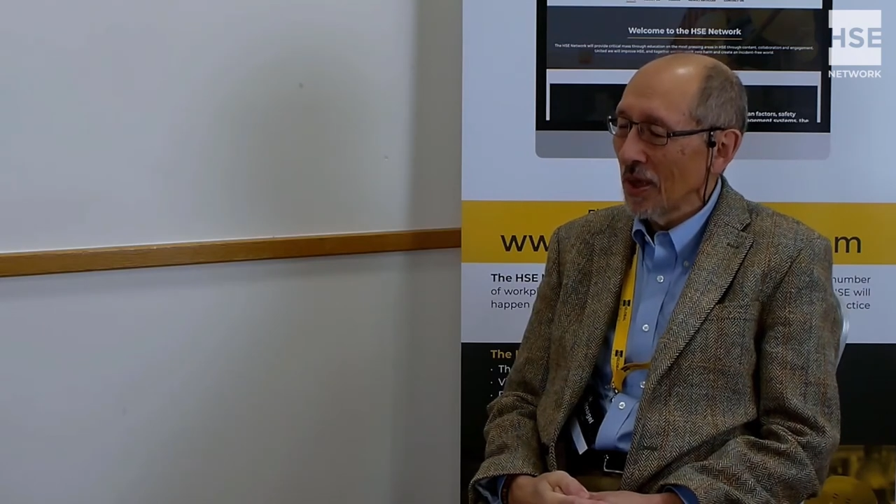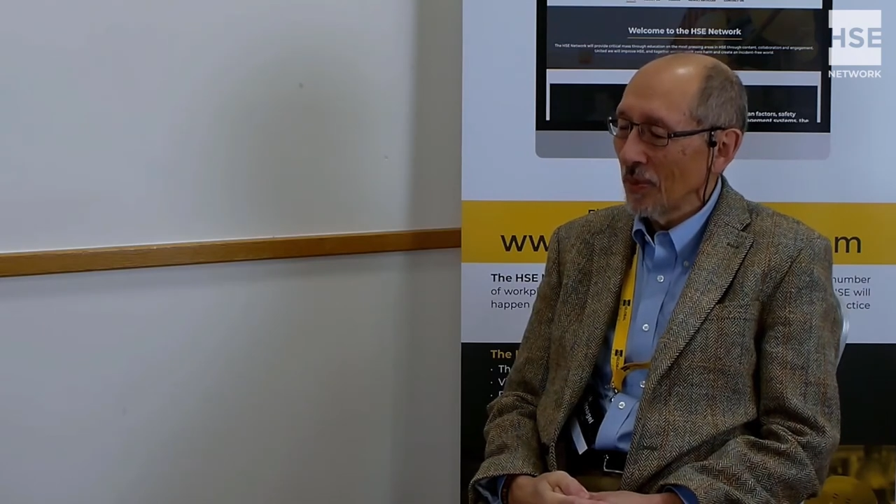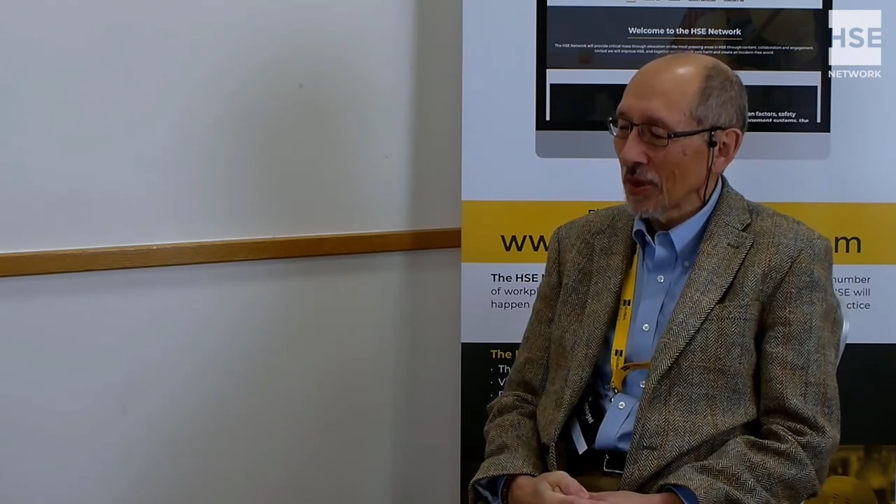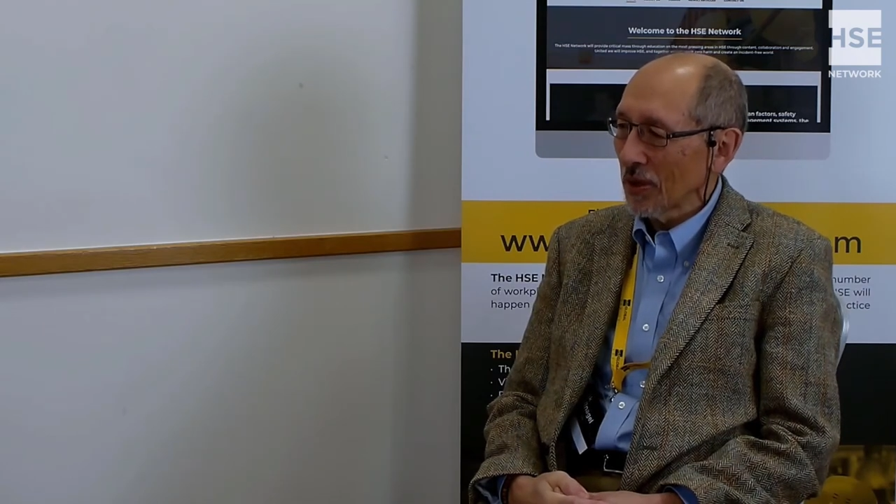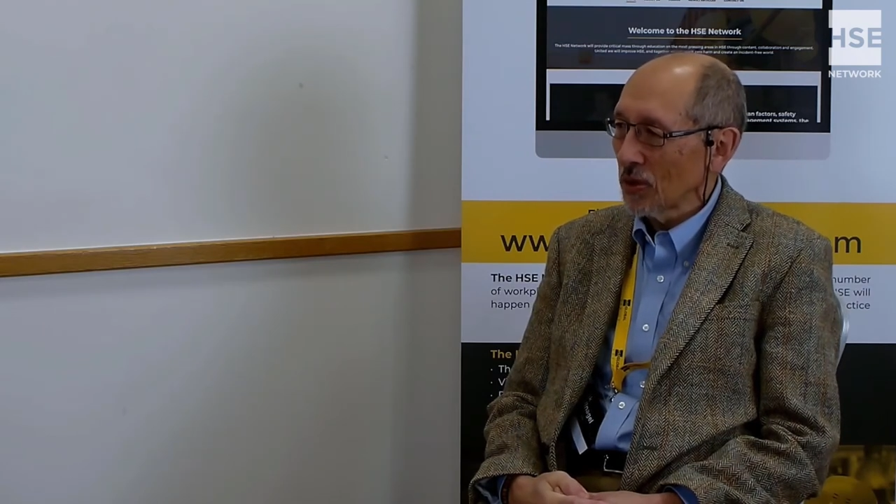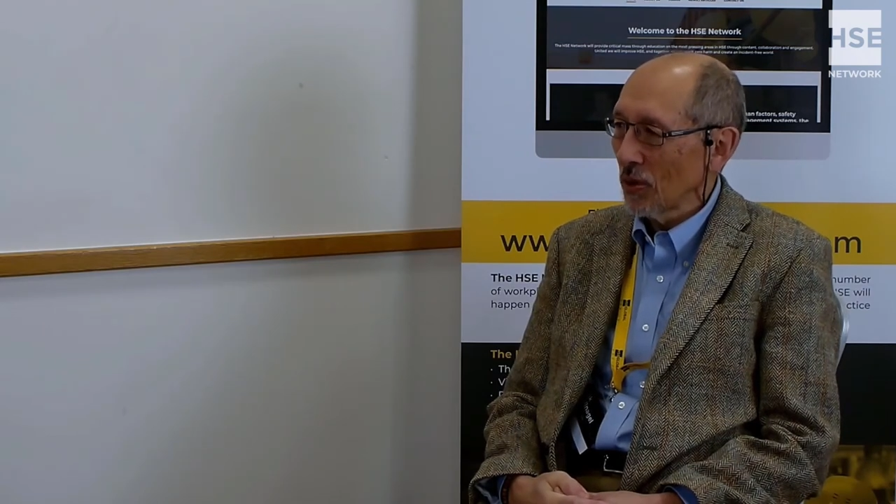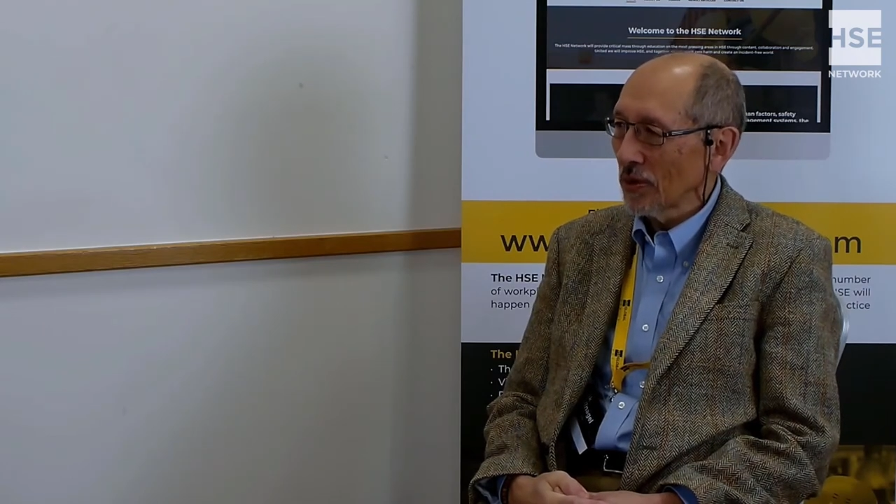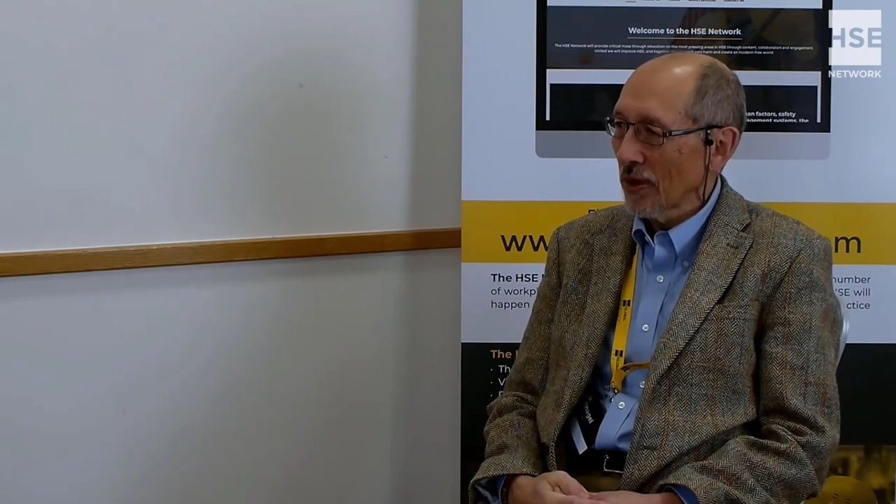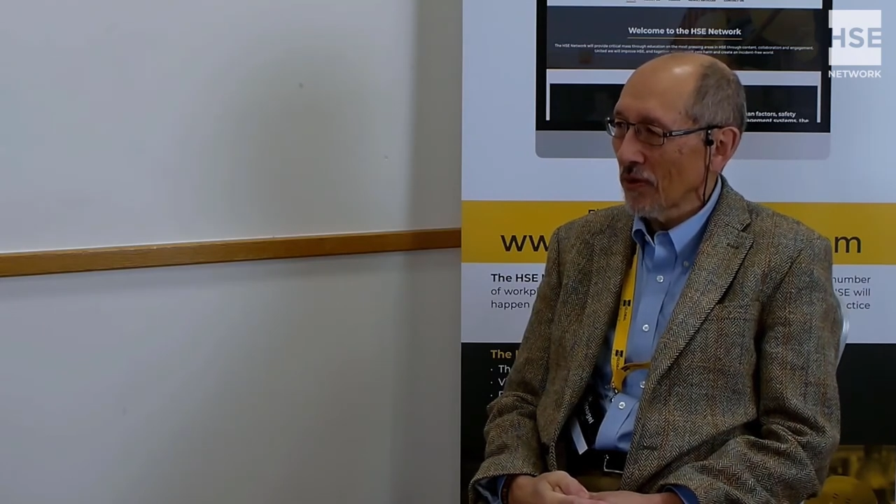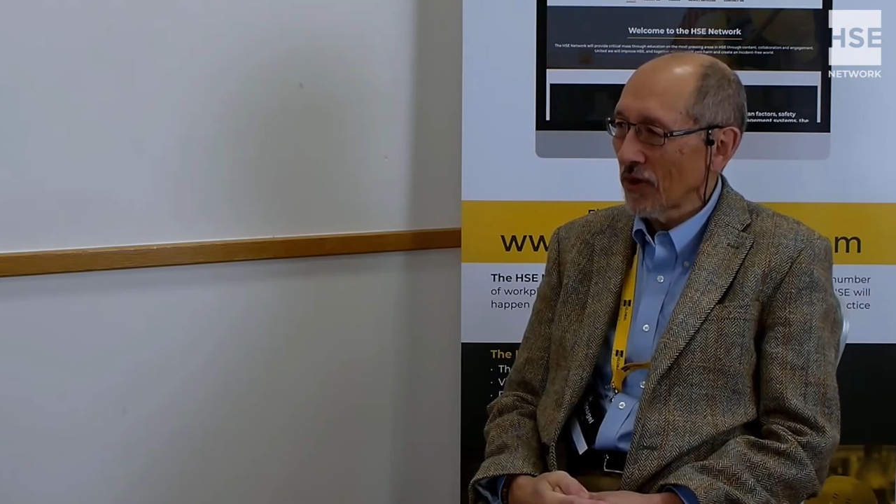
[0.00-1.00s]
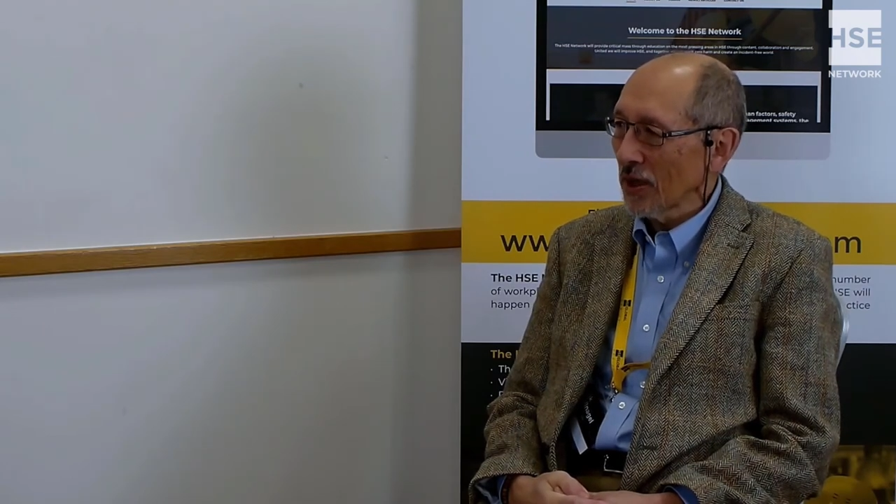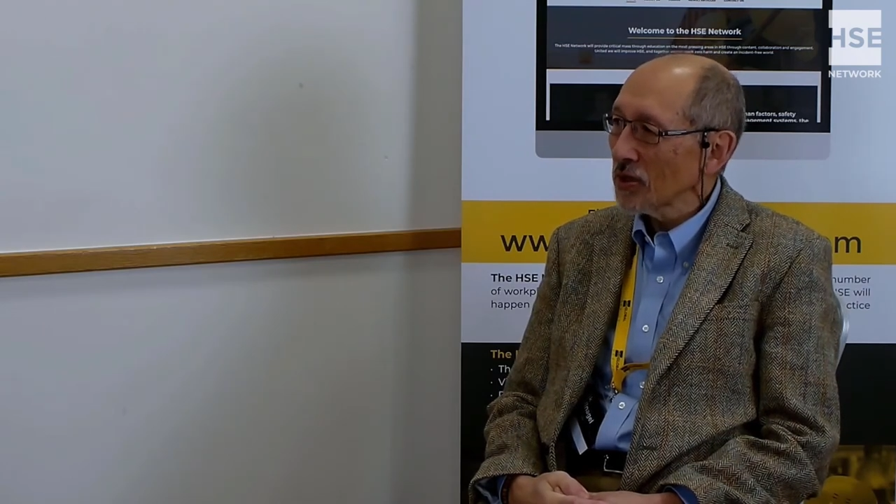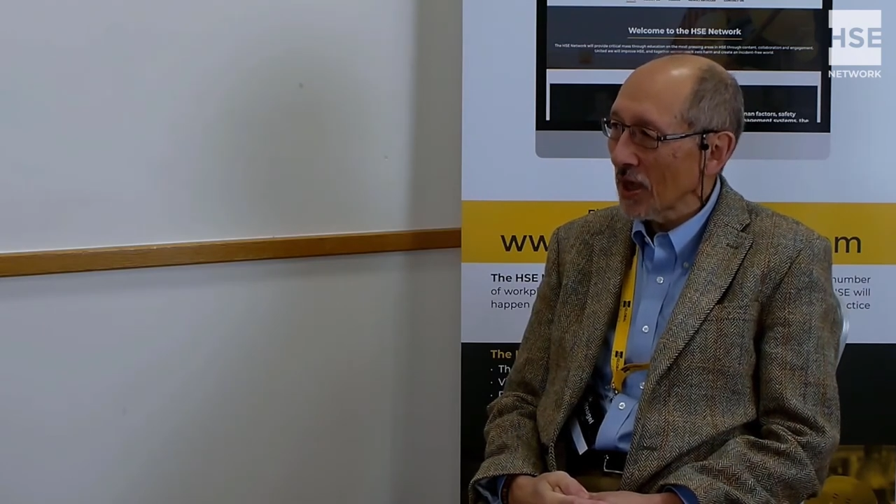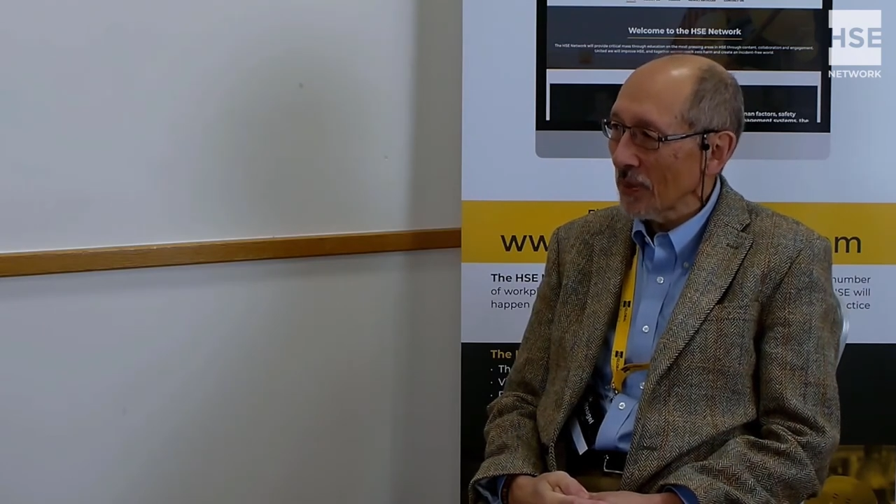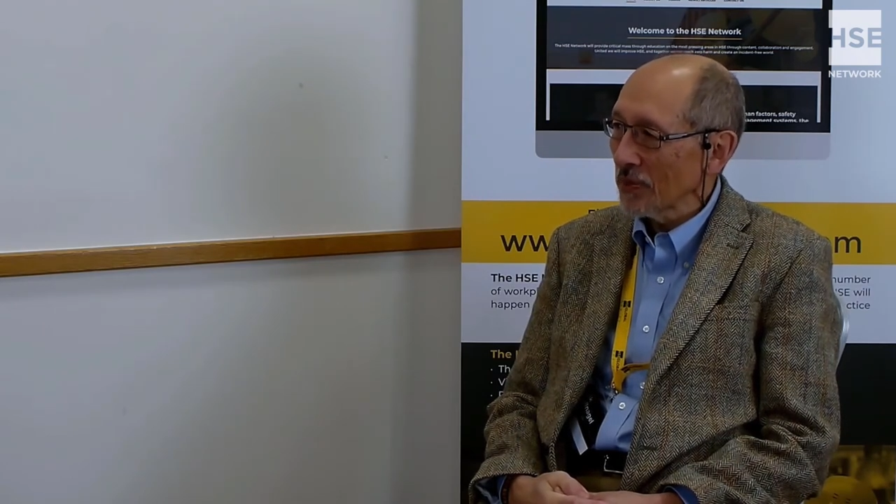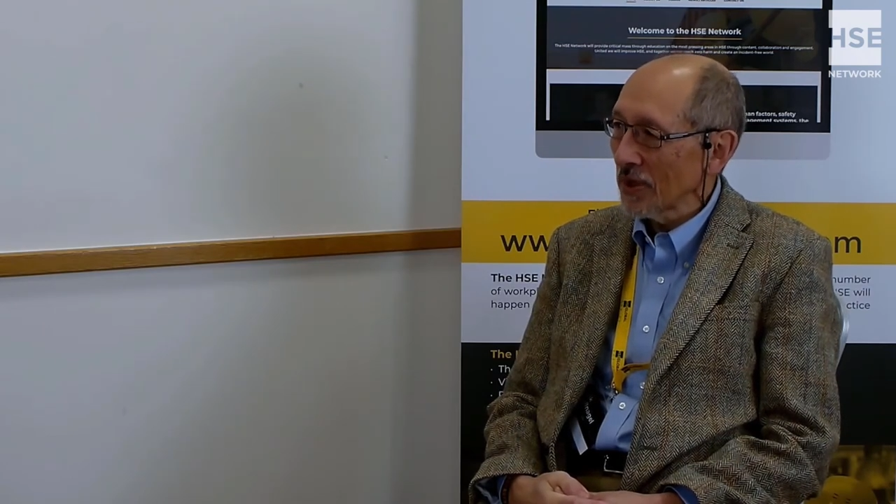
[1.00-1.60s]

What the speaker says: making sure that things happen